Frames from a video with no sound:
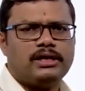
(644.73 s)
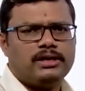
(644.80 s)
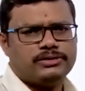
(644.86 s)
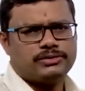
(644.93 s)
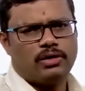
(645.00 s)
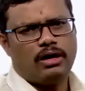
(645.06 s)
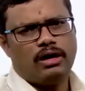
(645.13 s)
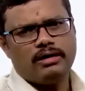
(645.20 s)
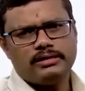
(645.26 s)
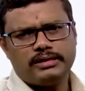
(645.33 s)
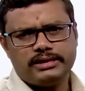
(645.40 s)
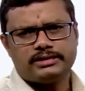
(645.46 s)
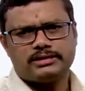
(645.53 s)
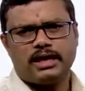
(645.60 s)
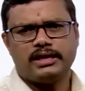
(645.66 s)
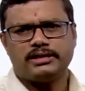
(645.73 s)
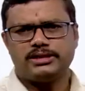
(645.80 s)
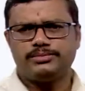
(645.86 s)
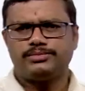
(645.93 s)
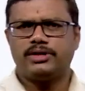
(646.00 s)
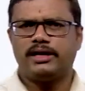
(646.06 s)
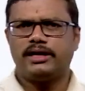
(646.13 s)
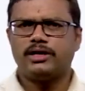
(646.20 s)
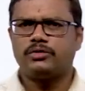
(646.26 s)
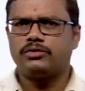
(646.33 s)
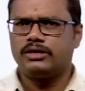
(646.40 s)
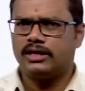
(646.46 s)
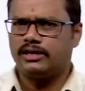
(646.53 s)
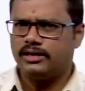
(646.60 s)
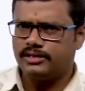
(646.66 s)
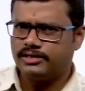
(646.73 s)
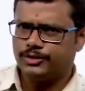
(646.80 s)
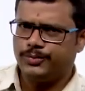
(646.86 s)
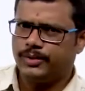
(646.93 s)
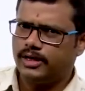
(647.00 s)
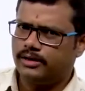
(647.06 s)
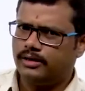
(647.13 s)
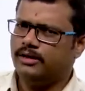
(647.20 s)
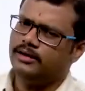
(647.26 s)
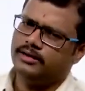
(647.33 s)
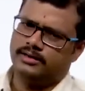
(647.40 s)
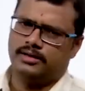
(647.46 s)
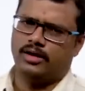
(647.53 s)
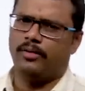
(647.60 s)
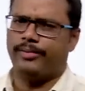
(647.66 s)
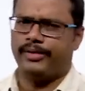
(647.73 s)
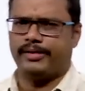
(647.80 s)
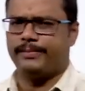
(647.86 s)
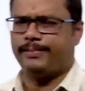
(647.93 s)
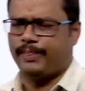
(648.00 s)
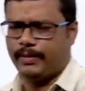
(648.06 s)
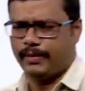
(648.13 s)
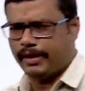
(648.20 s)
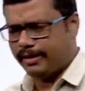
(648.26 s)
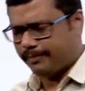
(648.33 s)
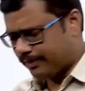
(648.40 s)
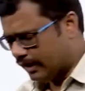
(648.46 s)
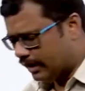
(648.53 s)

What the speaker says: So, all these concepts are included under this particular topic. Okay.